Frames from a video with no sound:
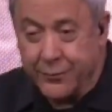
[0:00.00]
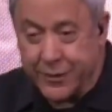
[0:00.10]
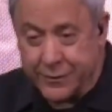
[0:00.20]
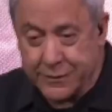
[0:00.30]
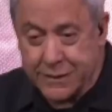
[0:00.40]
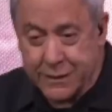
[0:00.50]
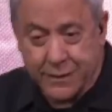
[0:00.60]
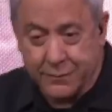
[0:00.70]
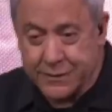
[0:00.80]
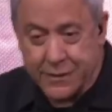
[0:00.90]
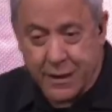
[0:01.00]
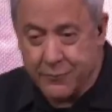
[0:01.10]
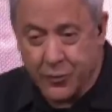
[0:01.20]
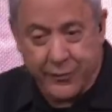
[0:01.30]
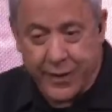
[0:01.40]
But there's going to come a
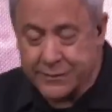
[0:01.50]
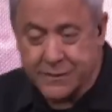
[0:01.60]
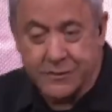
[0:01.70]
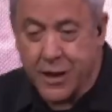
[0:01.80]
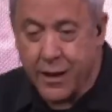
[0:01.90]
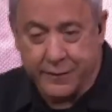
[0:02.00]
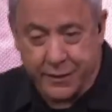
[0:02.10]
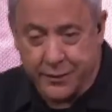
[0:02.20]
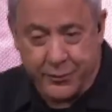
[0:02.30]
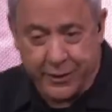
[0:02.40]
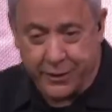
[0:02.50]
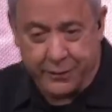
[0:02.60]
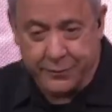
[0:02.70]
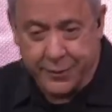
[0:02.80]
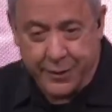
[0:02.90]
time where that's not going to
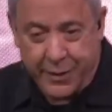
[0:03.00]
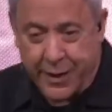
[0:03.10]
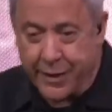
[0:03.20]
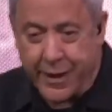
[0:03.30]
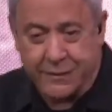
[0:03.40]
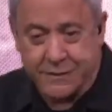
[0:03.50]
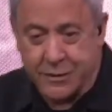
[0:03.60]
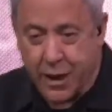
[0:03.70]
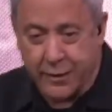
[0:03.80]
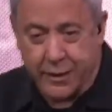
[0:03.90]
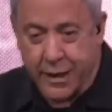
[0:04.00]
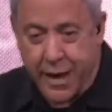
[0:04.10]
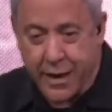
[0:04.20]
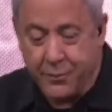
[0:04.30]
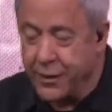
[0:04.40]
be, and that's not going to
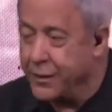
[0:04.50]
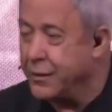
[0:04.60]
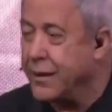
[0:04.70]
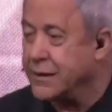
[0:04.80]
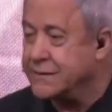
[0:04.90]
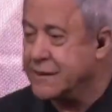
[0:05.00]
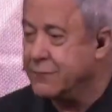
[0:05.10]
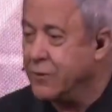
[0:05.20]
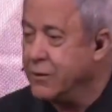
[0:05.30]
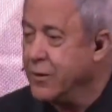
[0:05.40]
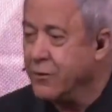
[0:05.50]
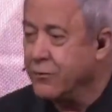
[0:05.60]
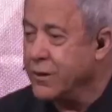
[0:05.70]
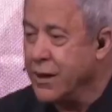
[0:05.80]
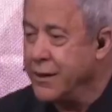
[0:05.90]
happen. And like I said,
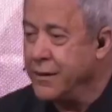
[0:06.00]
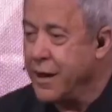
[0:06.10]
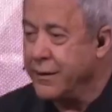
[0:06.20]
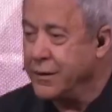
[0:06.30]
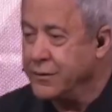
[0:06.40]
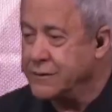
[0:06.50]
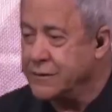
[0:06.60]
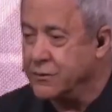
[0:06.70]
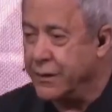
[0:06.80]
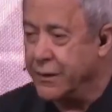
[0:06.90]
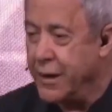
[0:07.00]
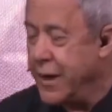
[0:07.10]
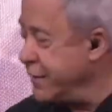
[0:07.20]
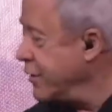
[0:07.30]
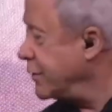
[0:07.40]
we're kind of not used to it.
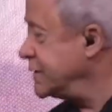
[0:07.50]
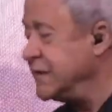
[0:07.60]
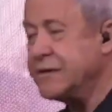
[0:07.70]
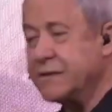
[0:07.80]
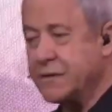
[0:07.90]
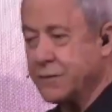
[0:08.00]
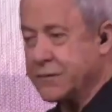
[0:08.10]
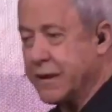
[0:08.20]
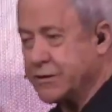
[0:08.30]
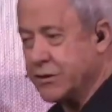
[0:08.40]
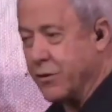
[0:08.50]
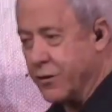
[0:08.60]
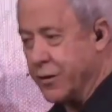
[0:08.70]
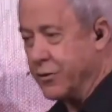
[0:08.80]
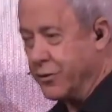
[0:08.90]
And notice he says, don't touch the
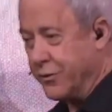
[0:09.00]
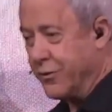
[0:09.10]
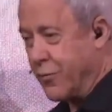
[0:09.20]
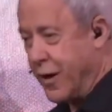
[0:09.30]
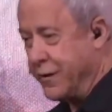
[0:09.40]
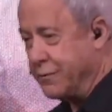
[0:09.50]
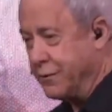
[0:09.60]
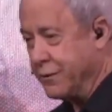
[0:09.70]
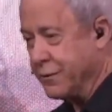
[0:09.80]
oil or the wine.